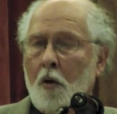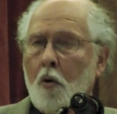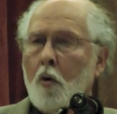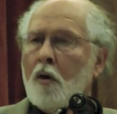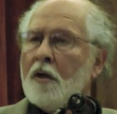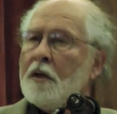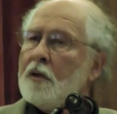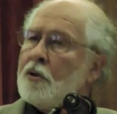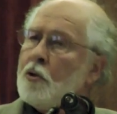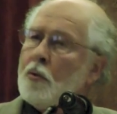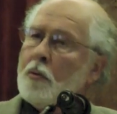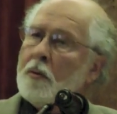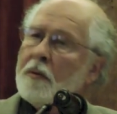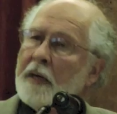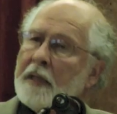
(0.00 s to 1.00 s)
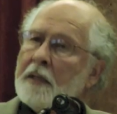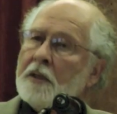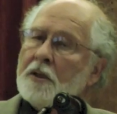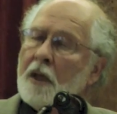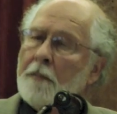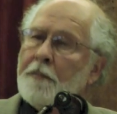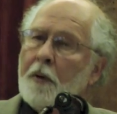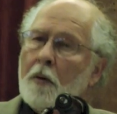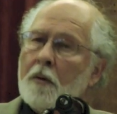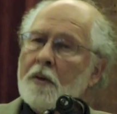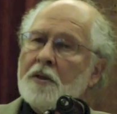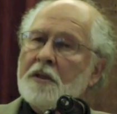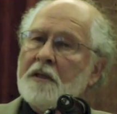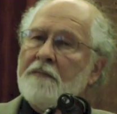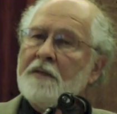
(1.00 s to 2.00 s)
Who are the two greatest
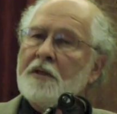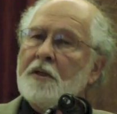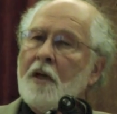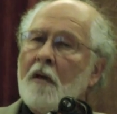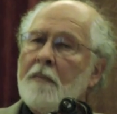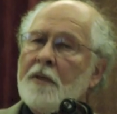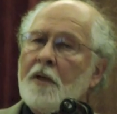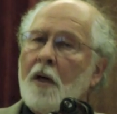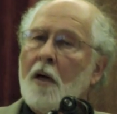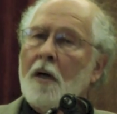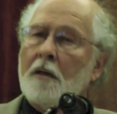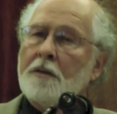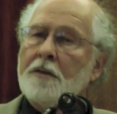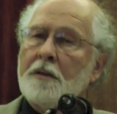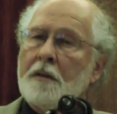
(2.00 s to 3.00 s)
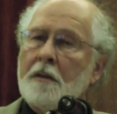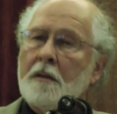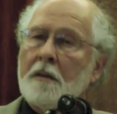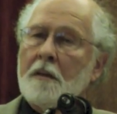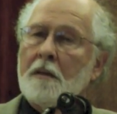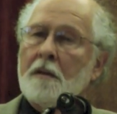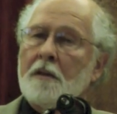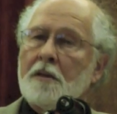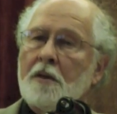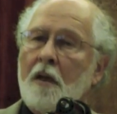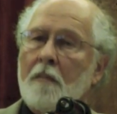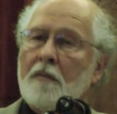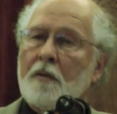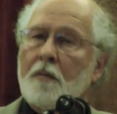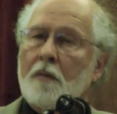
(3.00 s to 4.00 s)
opponents of Islamic art in the
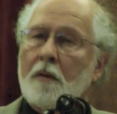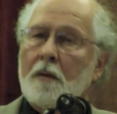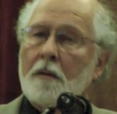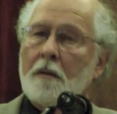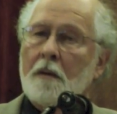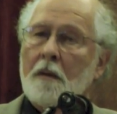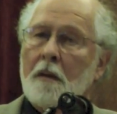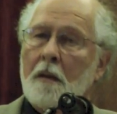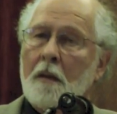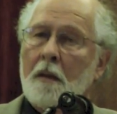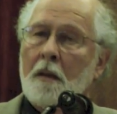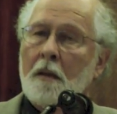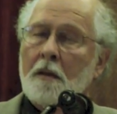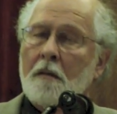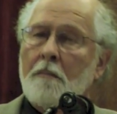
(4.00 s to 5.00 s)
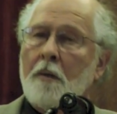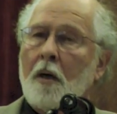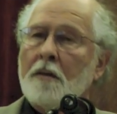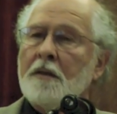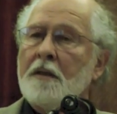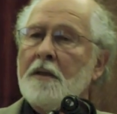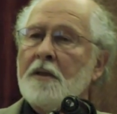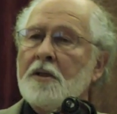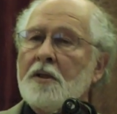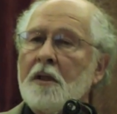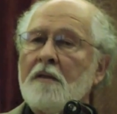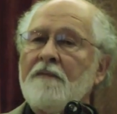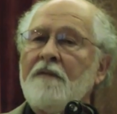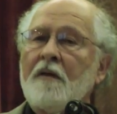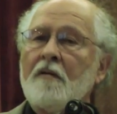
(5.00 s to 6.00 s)
Islamic world? The modernists
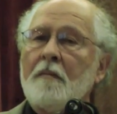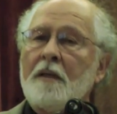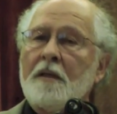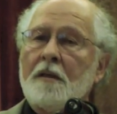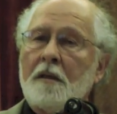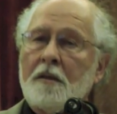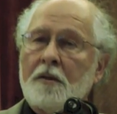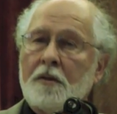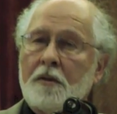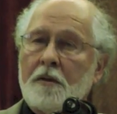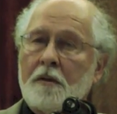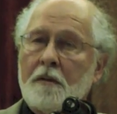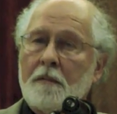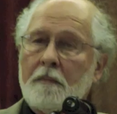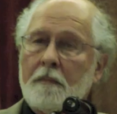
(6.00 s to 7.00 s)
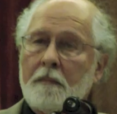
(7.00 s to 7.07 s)
and the fundamentalists.